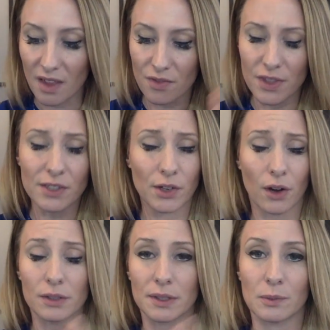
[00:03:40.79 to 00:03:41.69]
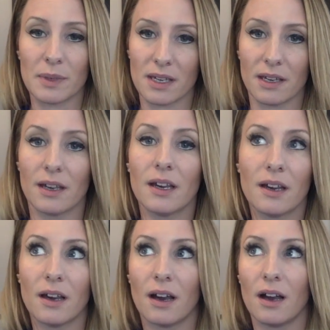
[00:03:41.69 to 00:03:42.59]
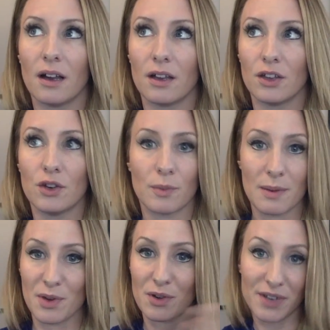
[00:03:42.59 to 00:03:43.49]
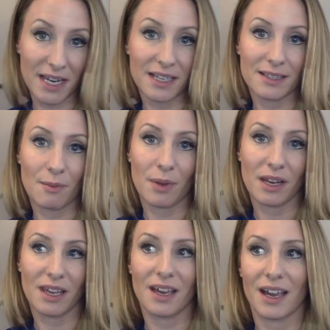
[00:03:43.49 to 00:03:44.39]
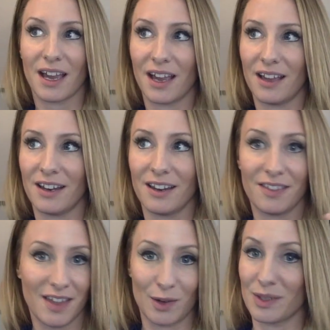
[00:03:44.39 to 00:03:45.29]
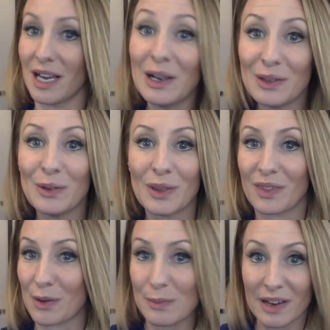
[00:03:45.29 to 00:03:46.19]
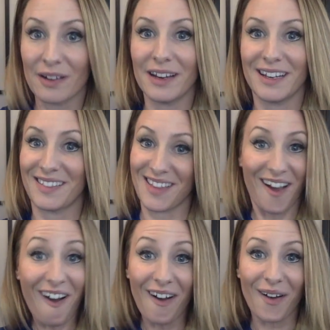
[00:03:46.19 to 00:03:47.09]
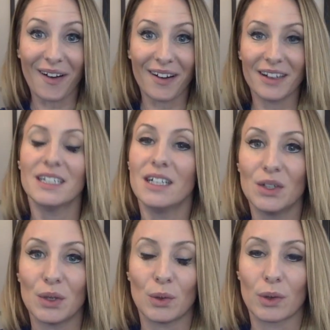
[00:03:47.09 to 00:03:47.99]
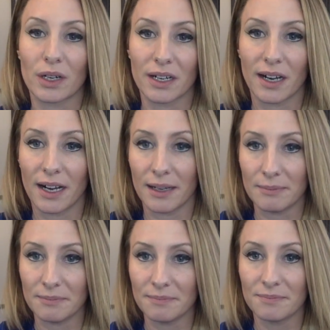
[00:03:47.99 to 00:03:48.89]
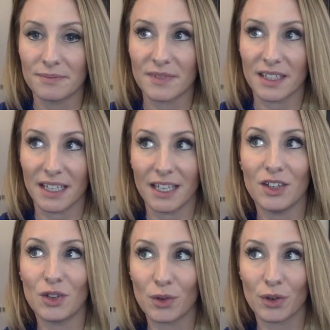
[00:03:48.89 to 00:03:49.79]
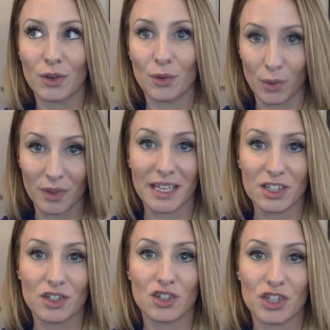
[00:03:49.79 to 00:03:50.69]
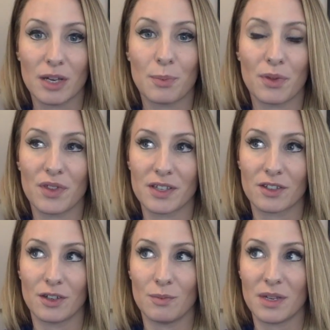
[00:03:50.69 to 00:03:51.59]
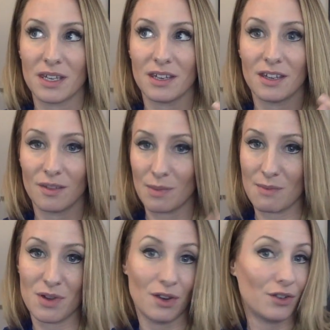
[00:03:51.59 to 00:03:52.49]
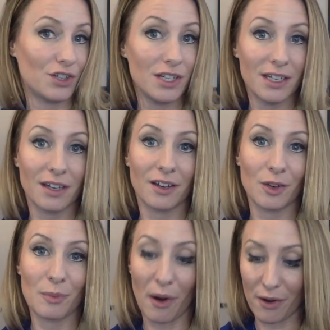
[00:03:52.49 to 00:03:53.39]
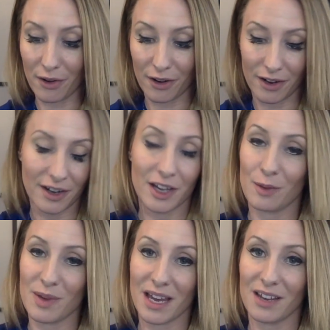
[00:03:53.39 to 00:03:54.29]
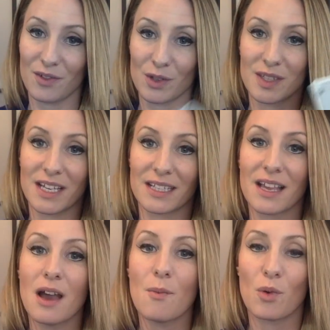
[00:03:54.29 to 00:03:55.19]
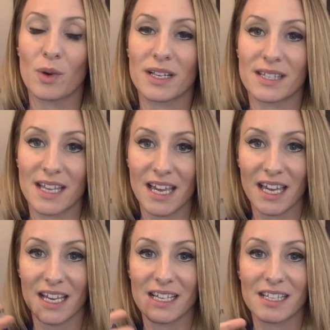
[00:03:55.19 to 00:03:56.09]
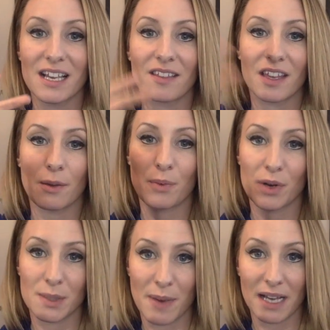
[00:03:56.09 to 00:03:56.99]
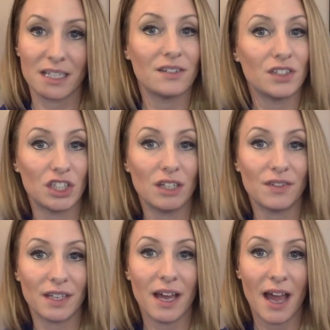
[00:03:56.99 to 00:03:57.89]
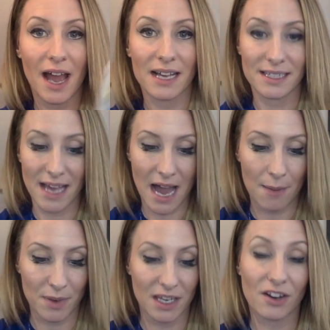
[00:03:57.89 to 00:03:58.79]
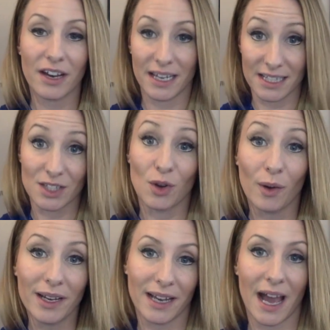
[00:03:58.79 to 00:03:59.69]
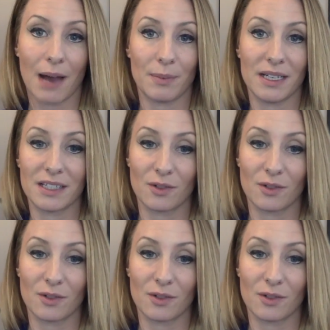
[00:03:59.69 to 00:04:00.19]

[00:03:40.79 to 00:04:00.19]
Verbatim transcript: this could also be, you know, maybe you're dating somebody and they don't tell you that they're married and they are, or, um, in your relationship. This could be maybe you're cheating on your partner. It could be any of those things. But what it's saying is like a perspective shift has to happen here, and it's going to happen. It's